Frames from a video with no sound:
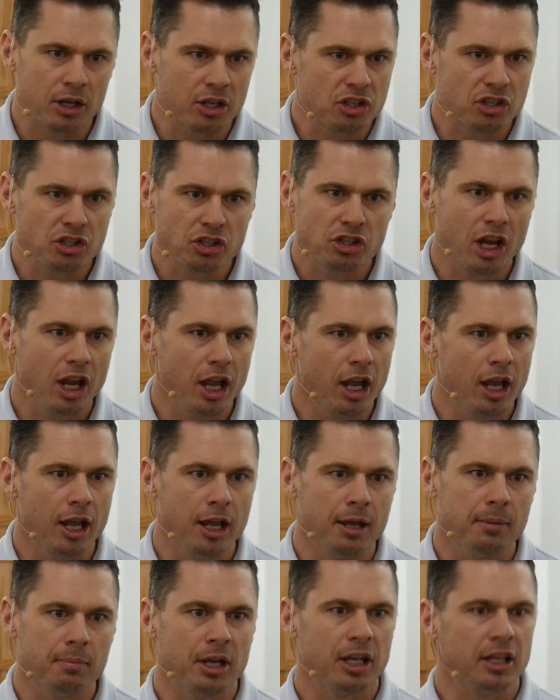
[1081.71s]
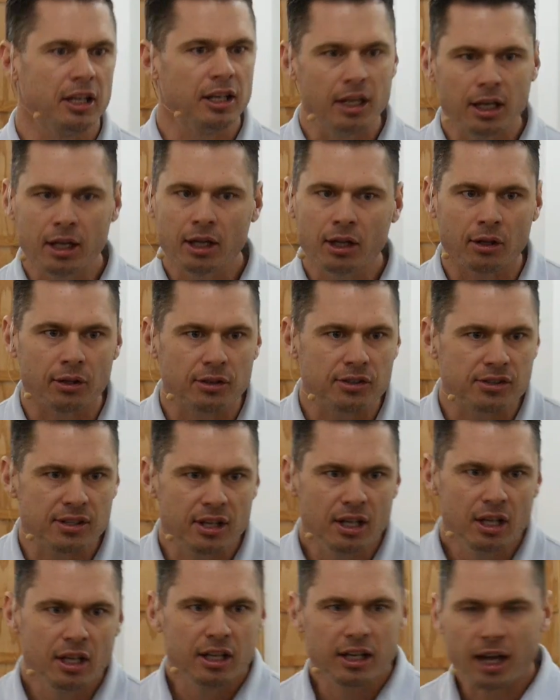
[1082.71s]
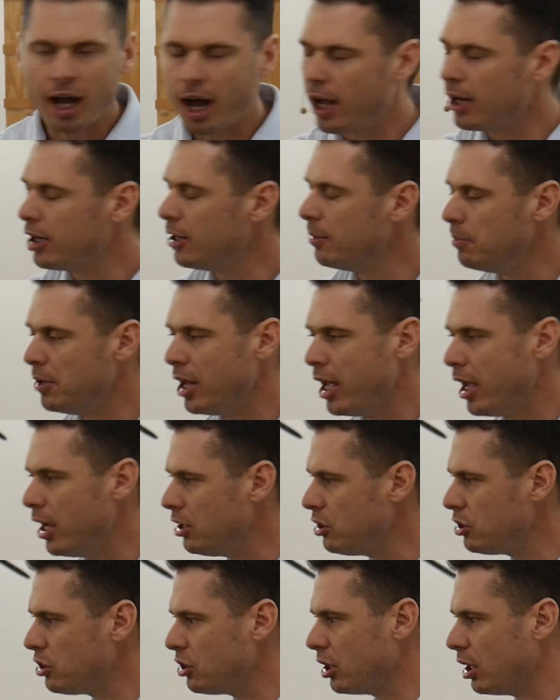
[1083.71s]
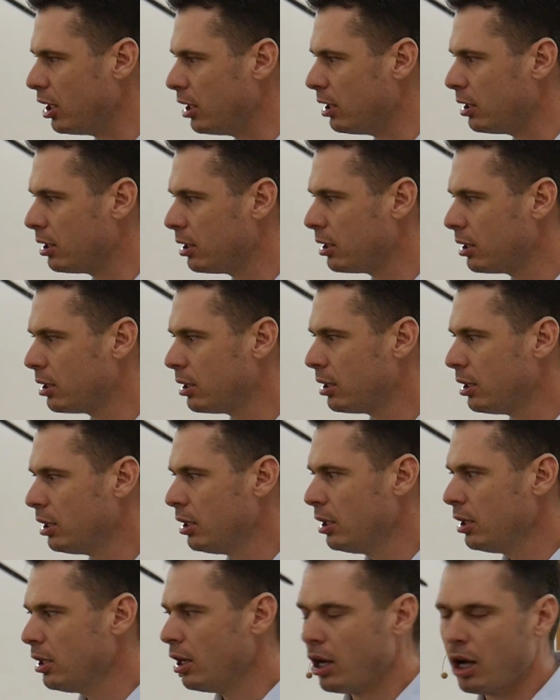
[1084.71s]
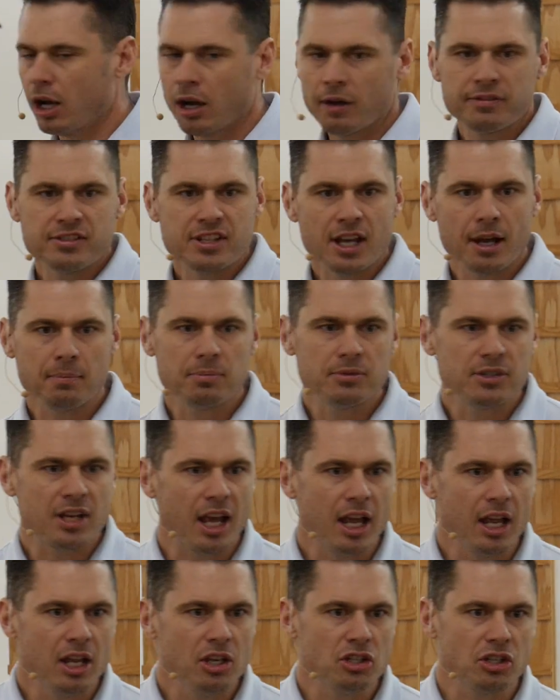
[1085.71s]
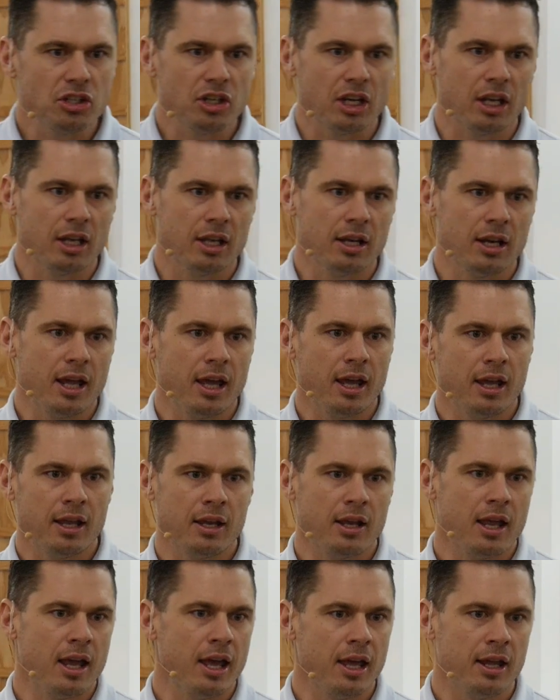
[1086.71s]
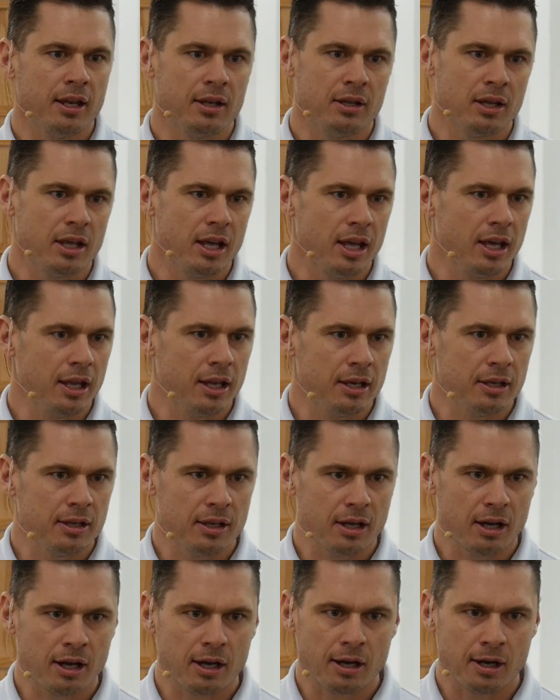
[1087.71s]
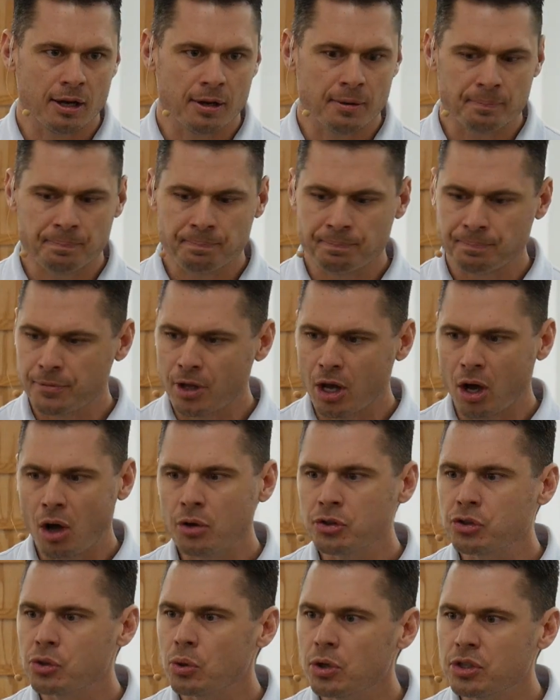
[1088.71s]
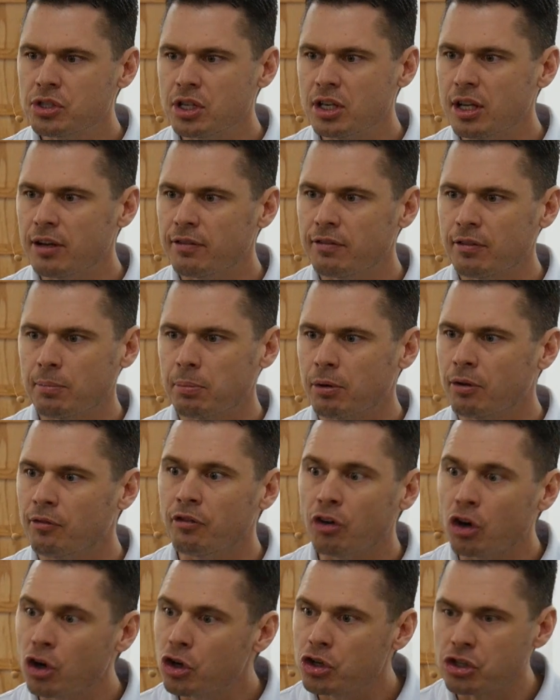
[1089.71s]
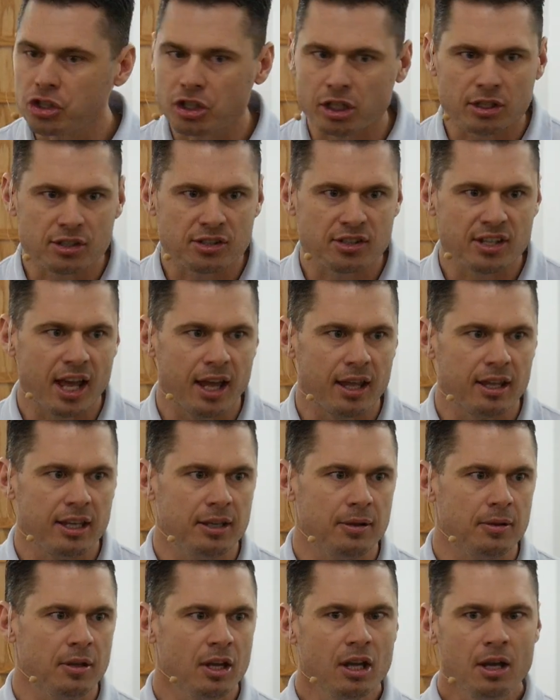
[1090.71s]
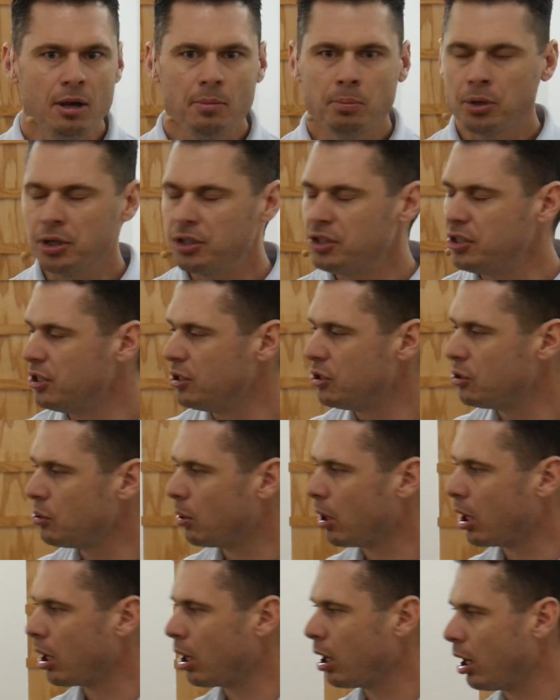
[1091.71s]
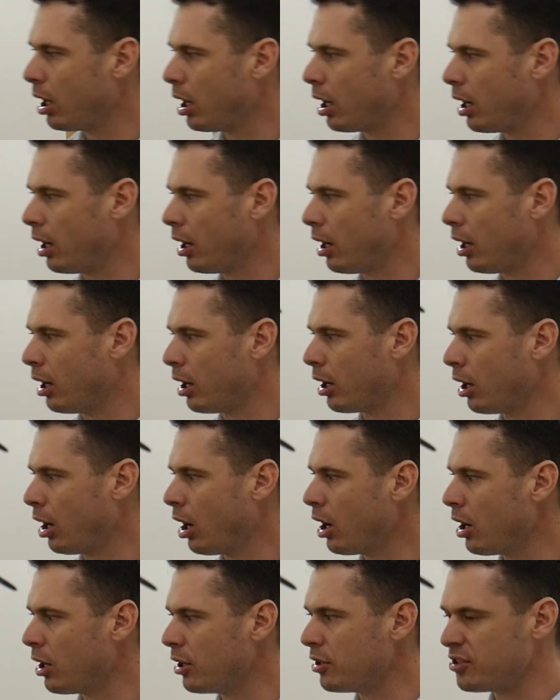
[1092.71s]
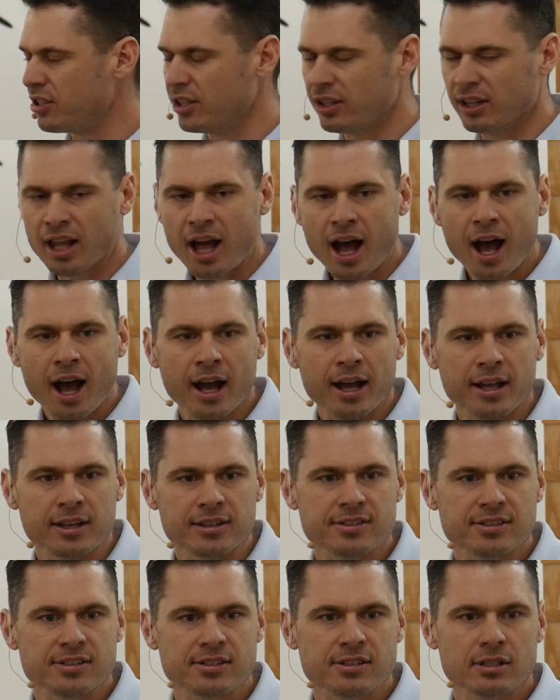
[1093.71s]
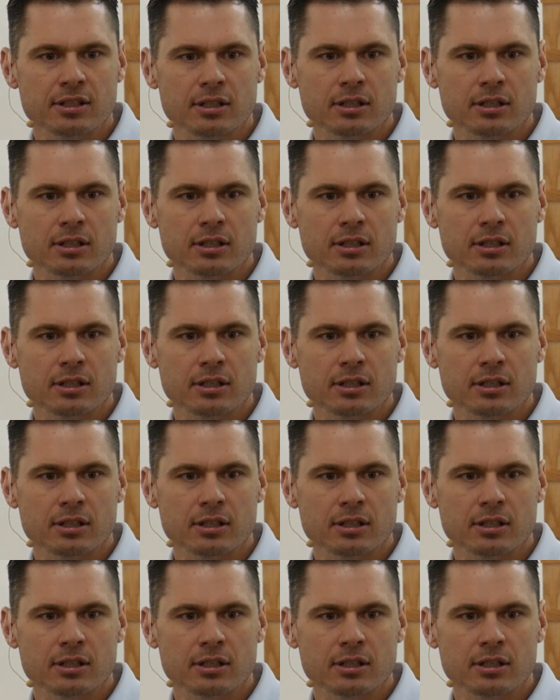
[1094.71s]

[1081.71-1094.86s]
and shame and guilt, condemnation, of temptation and all sorts of different perversions that he puts into our hearts and lies.